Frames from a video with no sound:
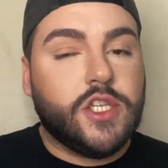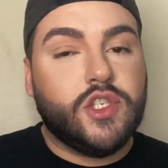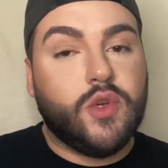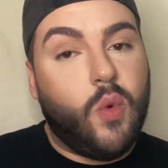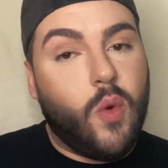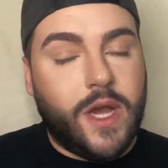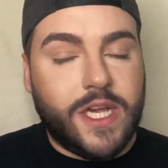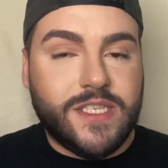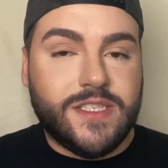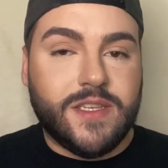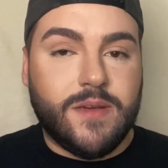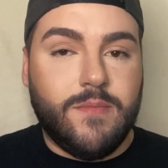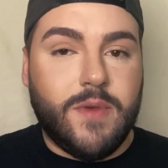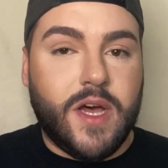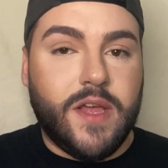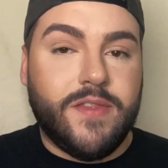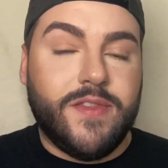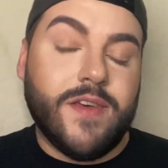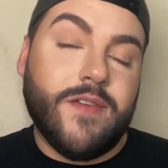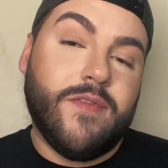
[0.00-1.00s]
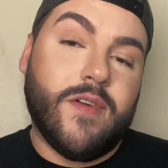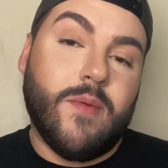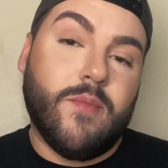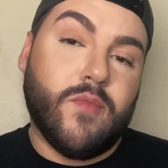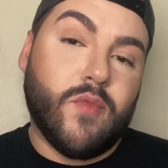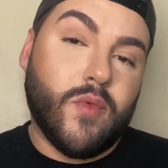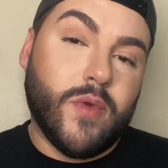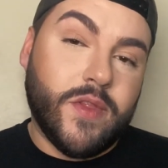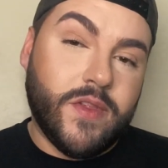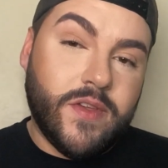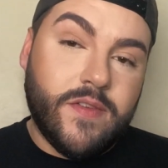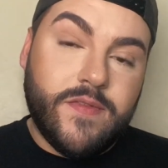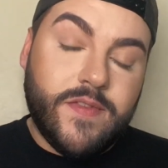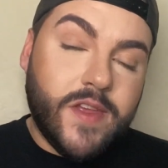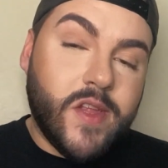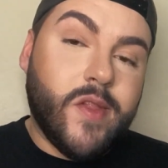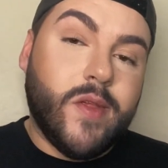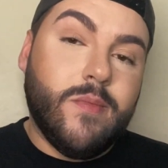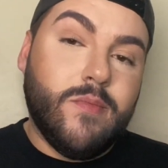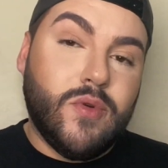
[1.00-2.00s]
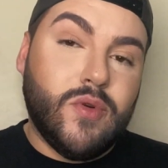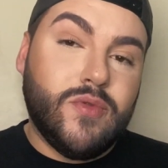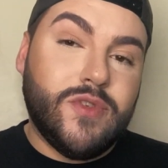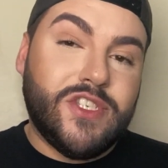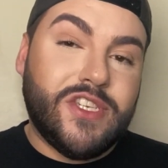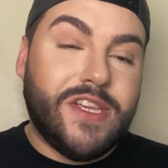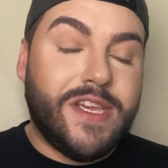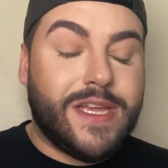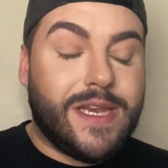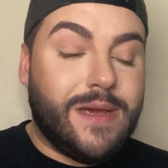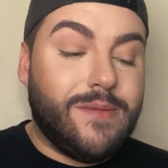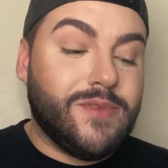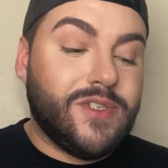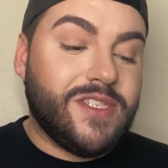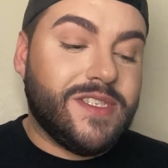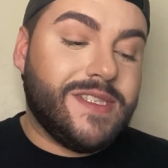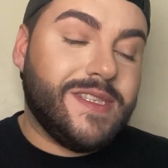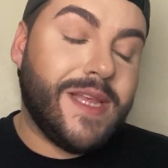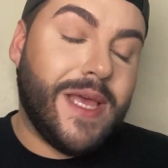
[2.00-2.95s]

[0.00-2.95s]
twice a month if I'm really feeling bougie and I'm just